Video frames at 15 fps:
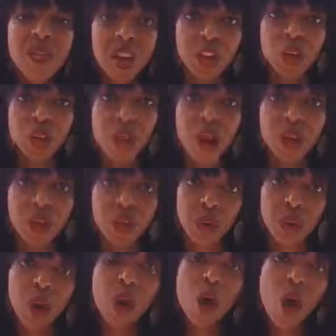that you're
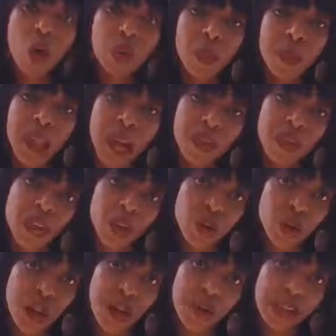monitoring on the plan that you're now